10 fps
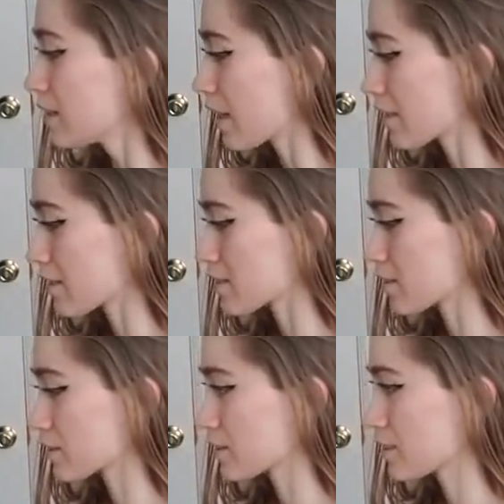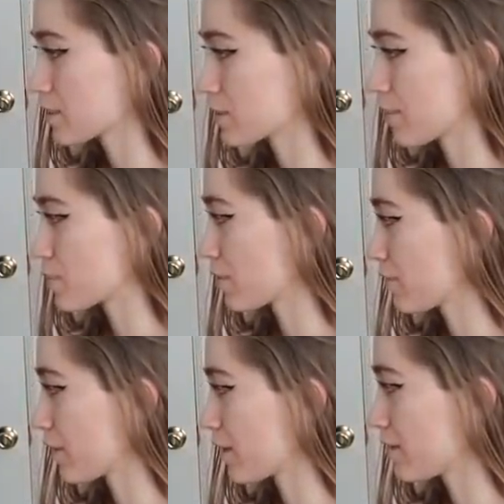I think this song's exceptionally
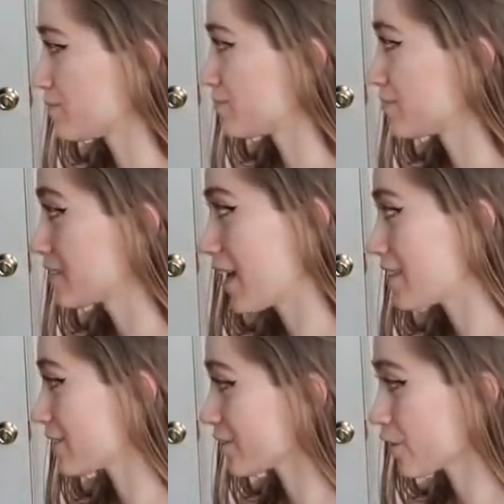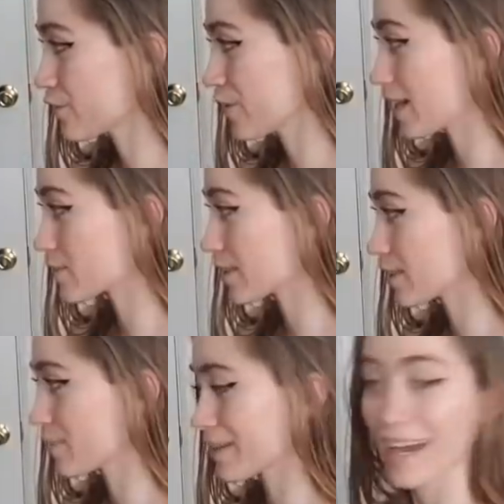funny. I don't know if you guys
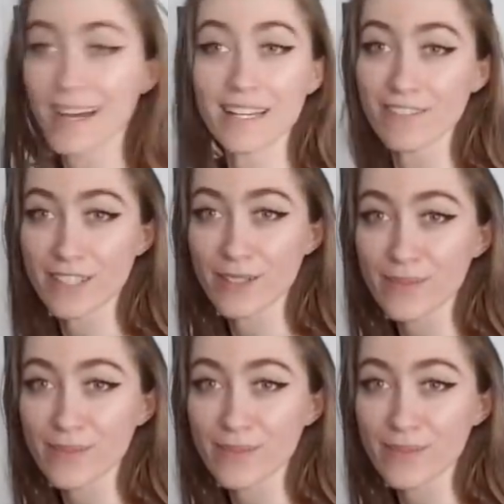will, but I definitely do.